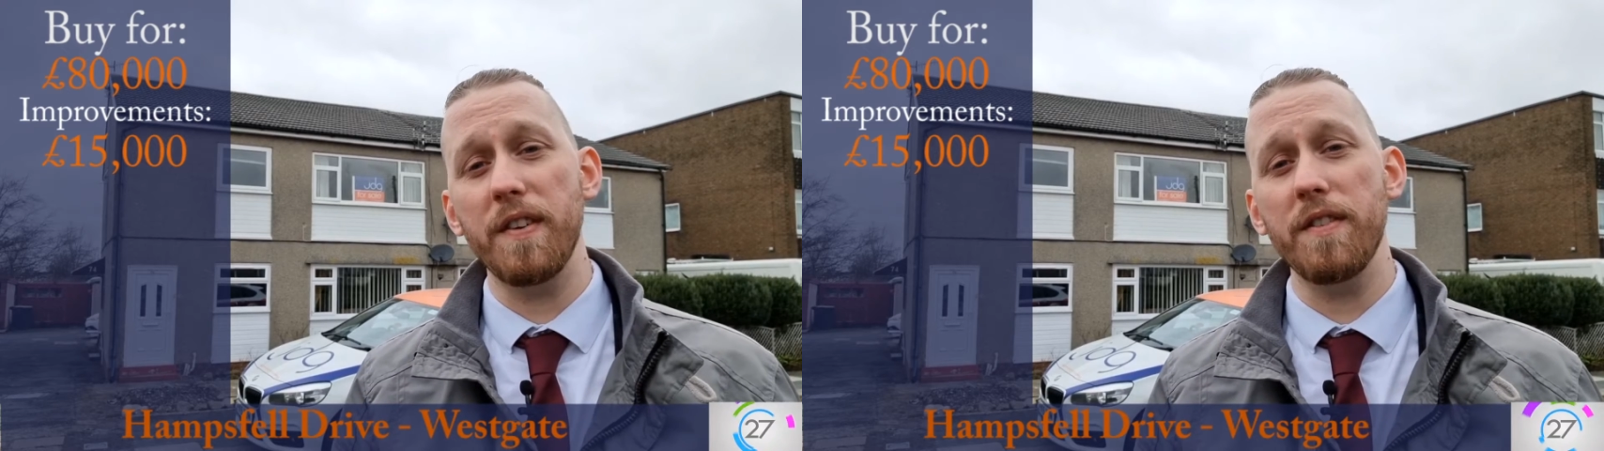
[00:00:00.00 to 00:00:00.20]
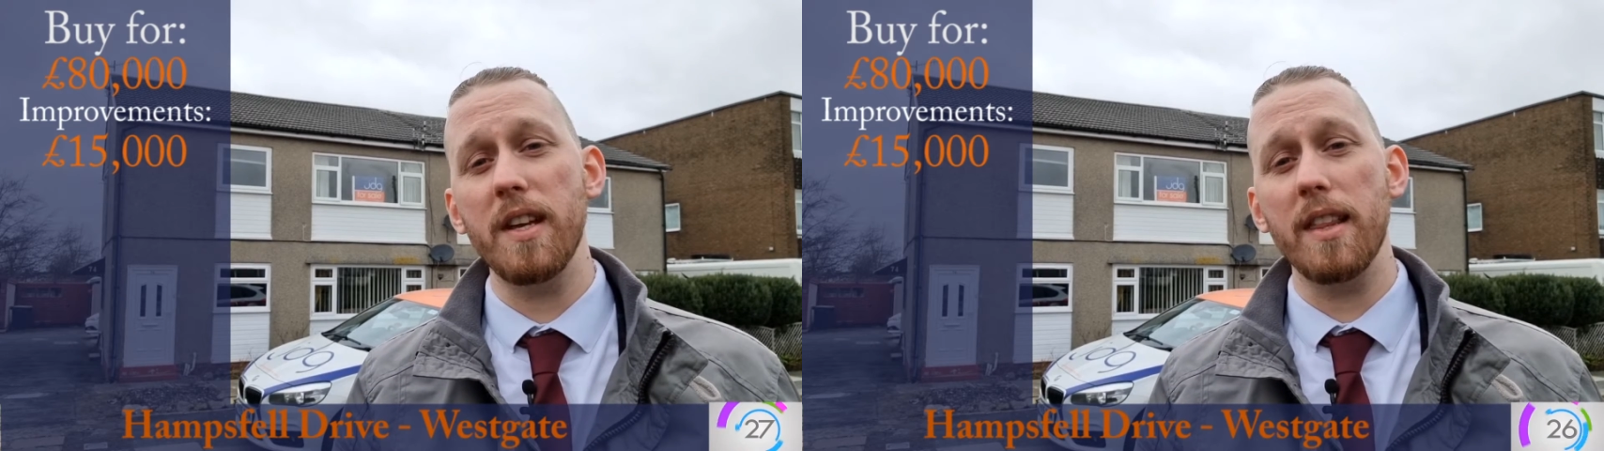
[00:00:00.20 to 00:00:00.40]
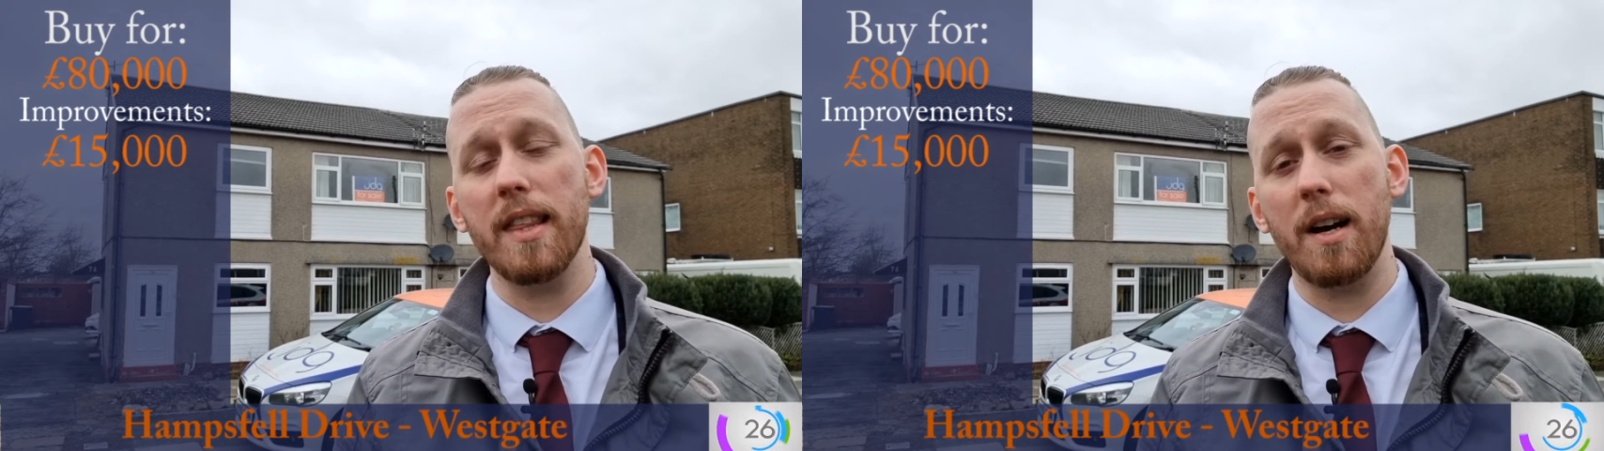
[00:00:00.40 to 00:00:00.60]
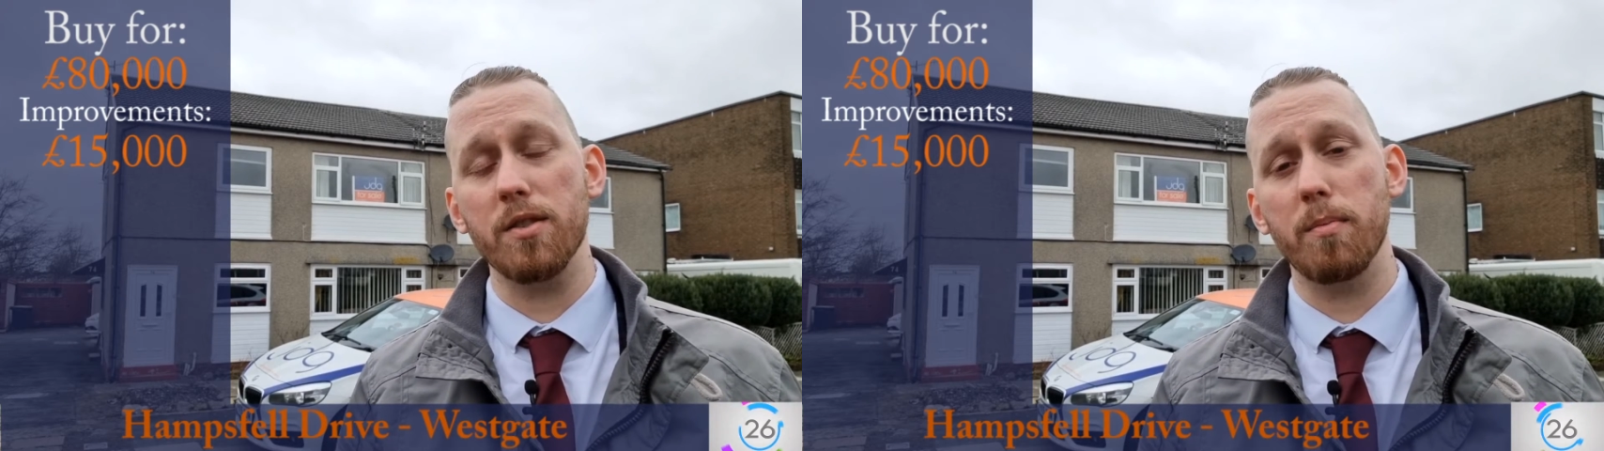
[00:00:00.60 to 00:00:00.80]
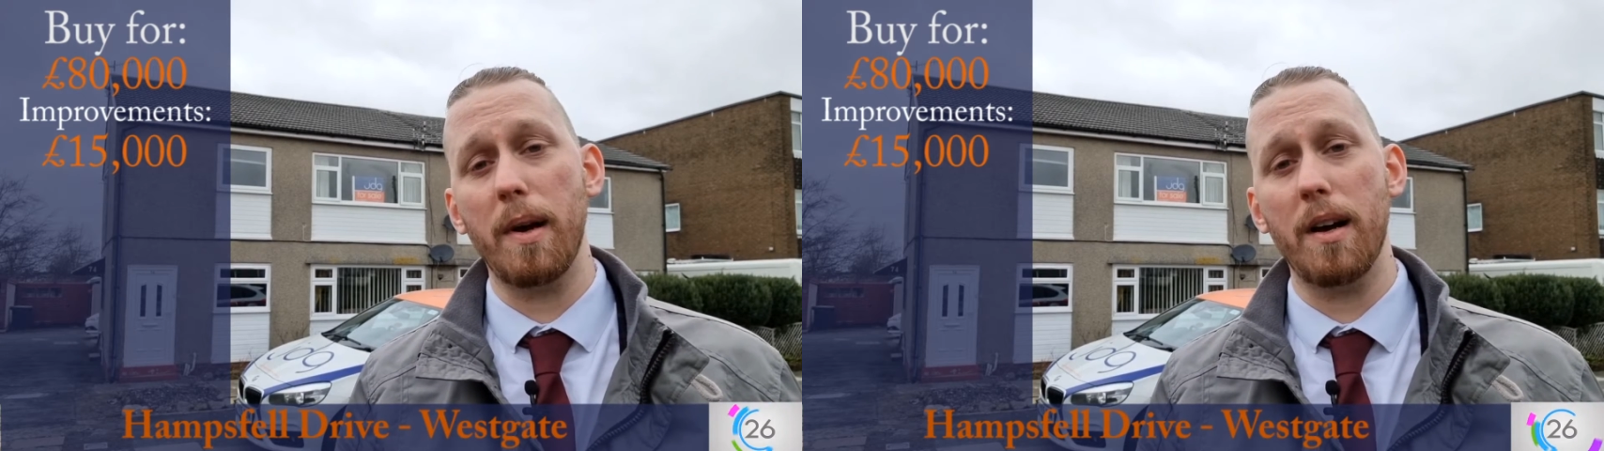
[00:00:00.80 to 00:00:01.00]

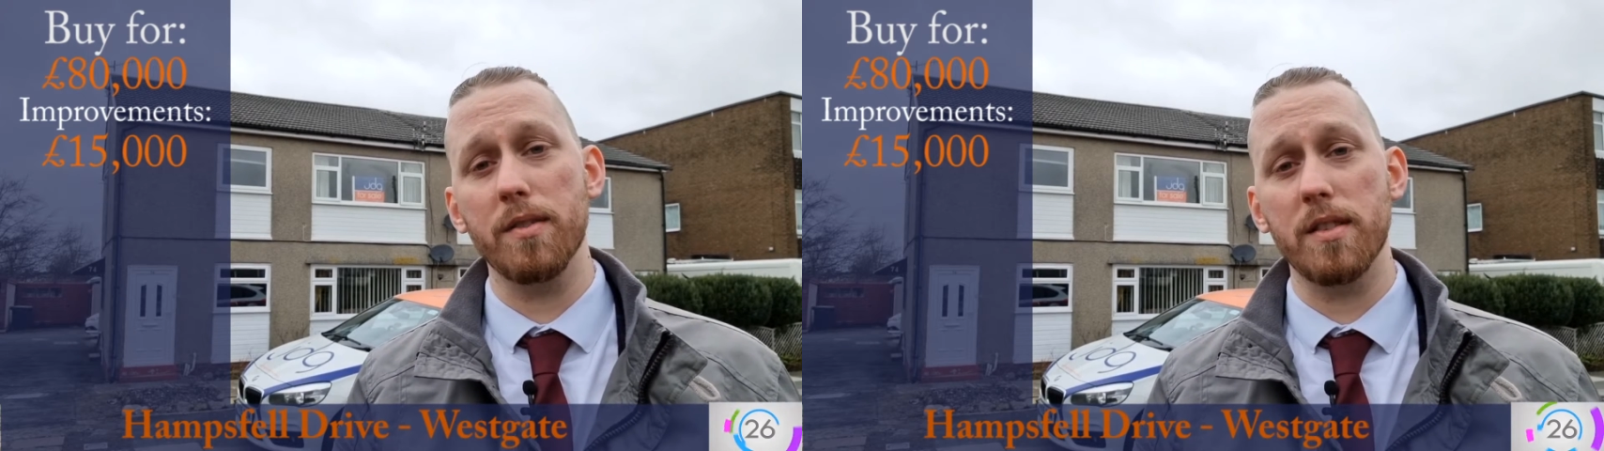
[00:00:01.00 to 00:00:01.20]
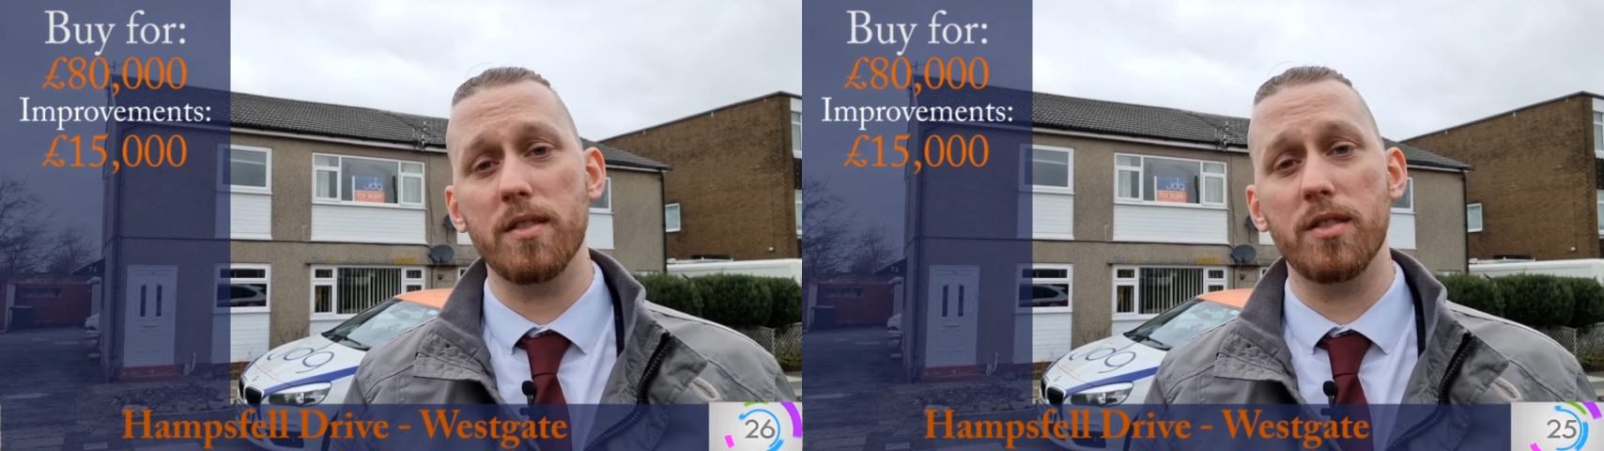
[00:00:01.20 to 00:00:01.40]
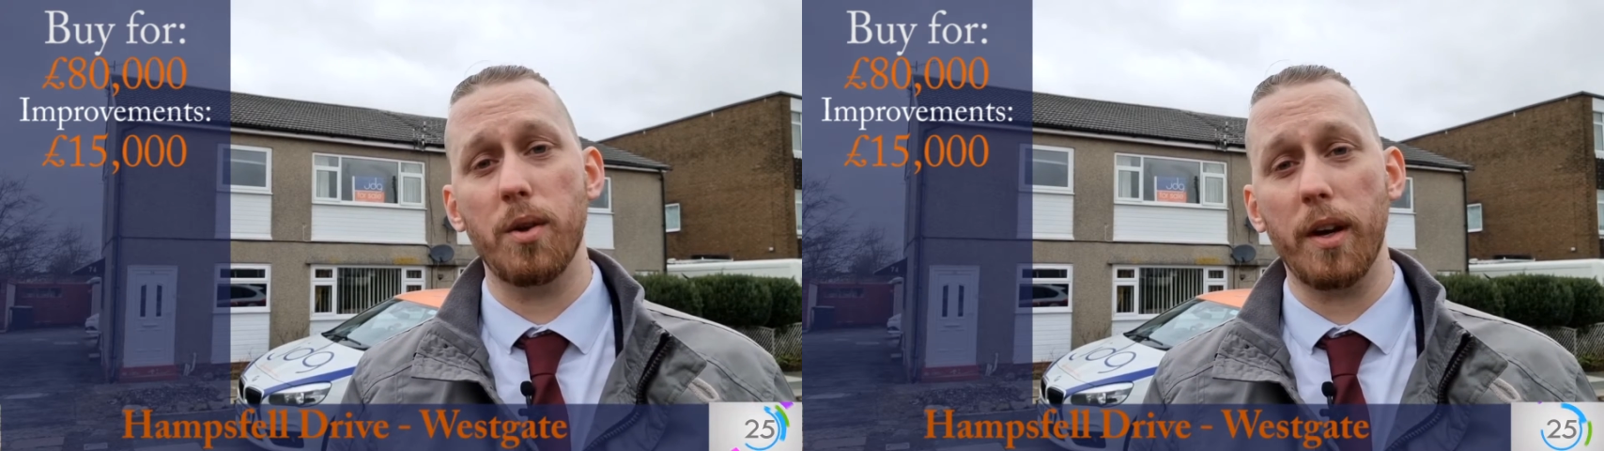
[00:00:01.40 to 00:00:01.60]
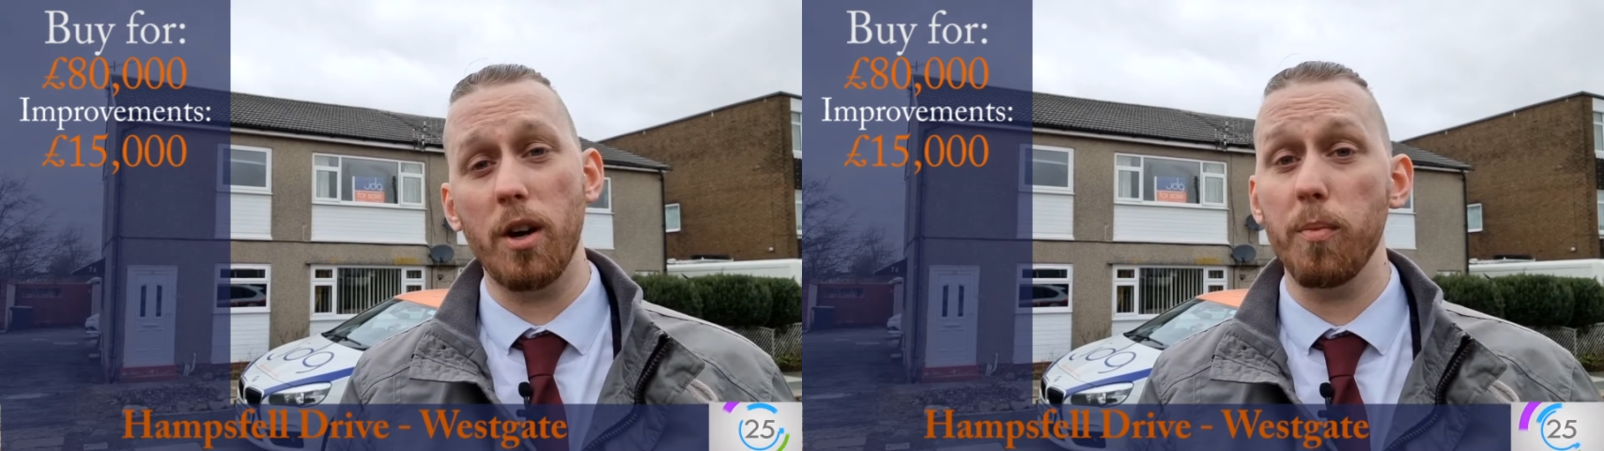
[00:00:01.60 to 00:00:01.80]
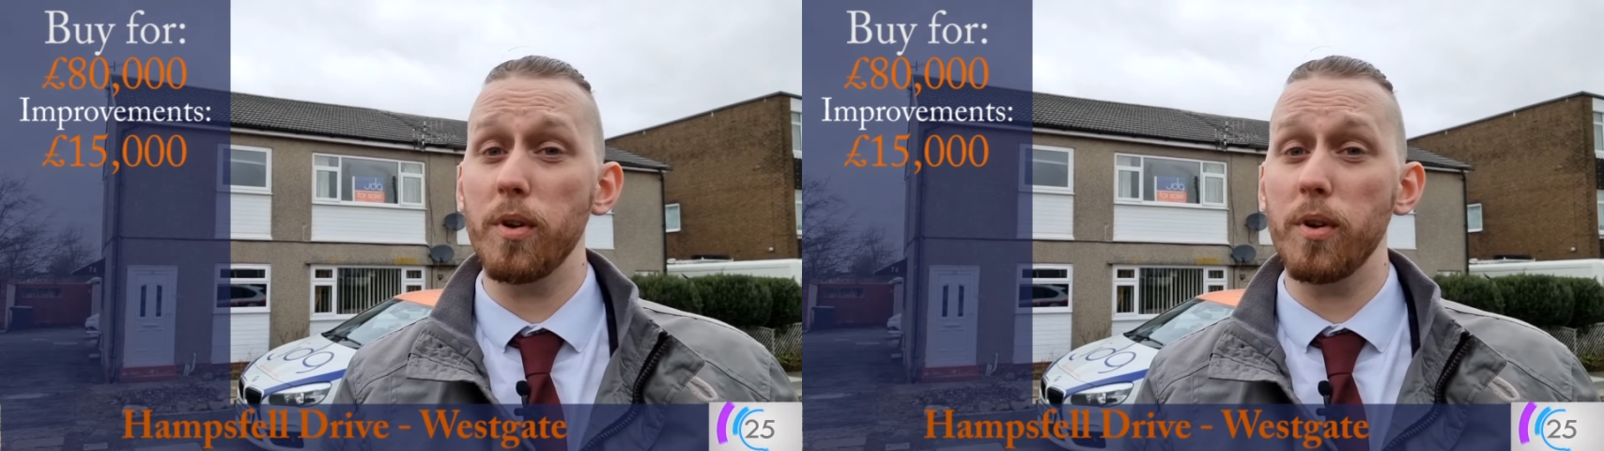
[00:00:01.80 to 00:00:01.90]
£15,000 into doing it up,